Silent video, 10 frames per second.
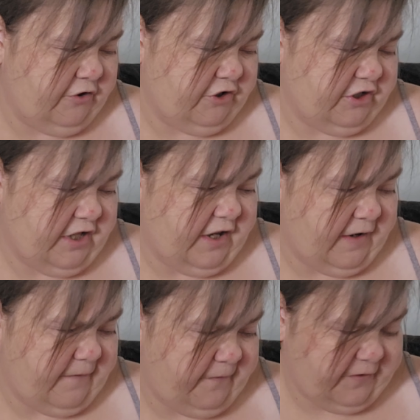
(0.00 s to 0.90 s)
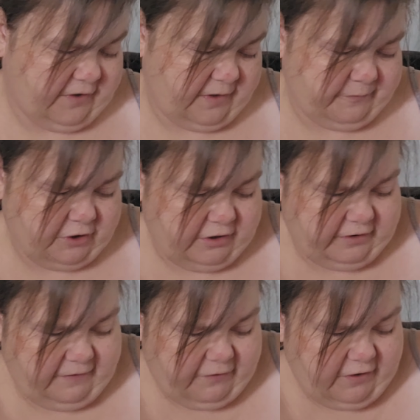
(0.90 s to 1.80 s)
you just have, I'm going to
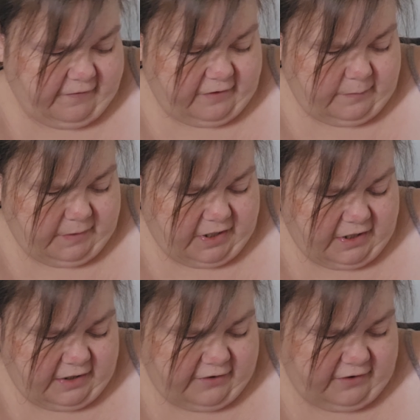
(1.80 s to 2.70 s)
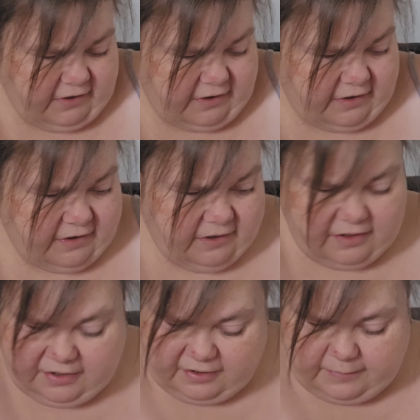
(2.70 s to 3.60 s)
leave these in a bag, I think.
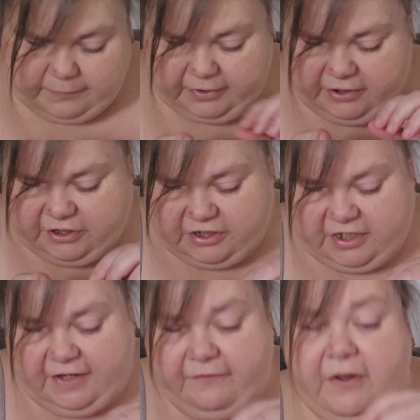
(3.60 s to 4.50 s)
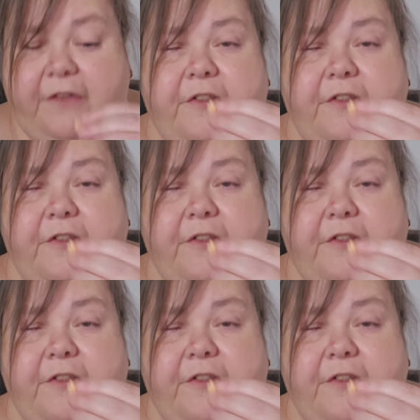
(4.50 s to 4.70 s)
But you just have